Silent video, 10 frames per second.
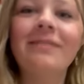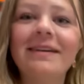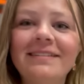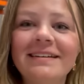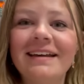
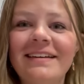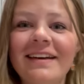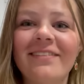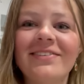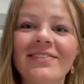makes it 10
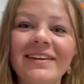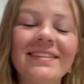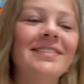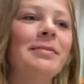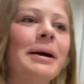times
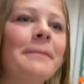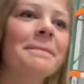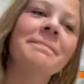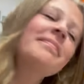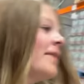worse, but
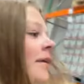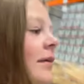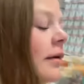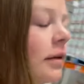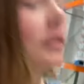
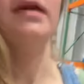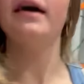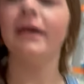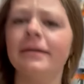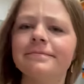
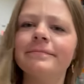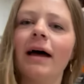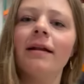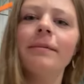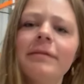yeah,
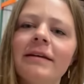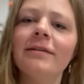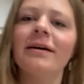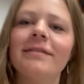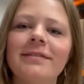I'll update
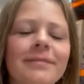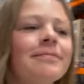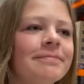you guys.